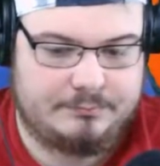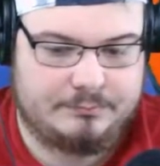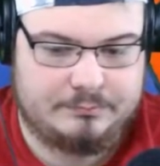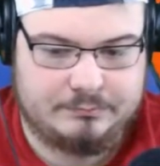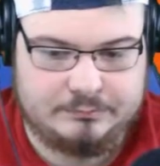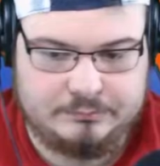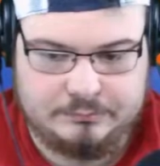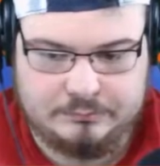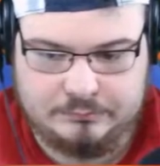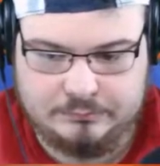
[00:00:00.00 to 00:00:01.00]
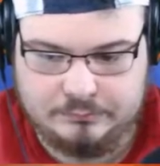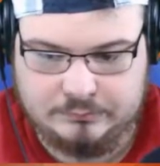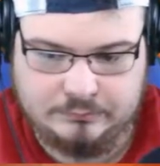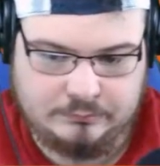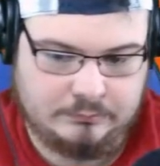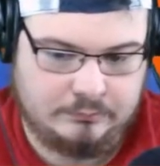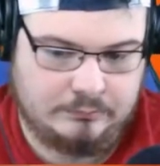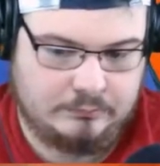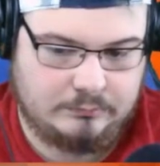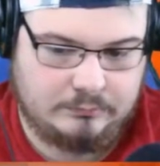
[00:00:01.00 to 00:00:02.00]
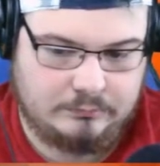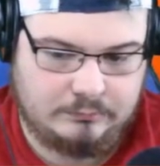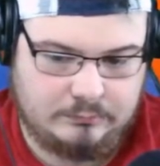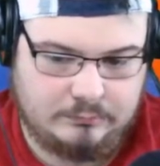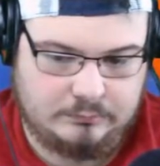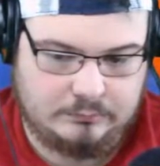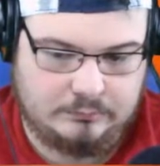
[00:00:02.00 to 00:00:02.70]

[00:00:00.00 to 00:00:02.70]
Nobody speaks.